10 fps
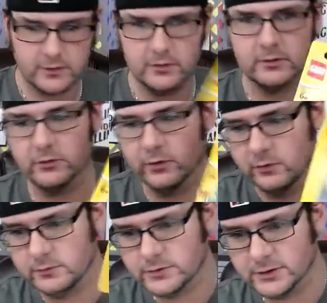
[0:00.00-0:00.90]
the
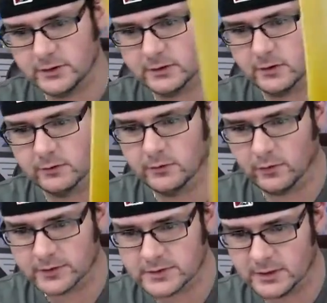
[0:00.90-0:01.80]
crew. She did go to New
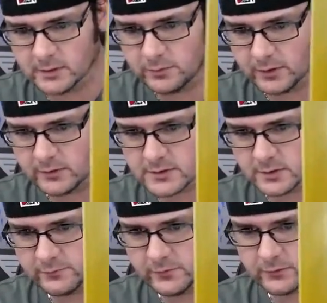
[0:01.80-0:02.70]
York City and pick these up
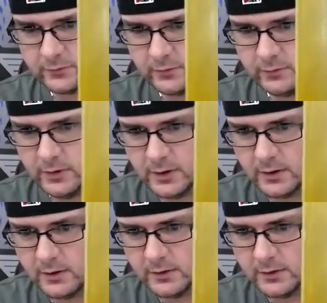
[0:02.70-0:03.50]
for the crew. Hell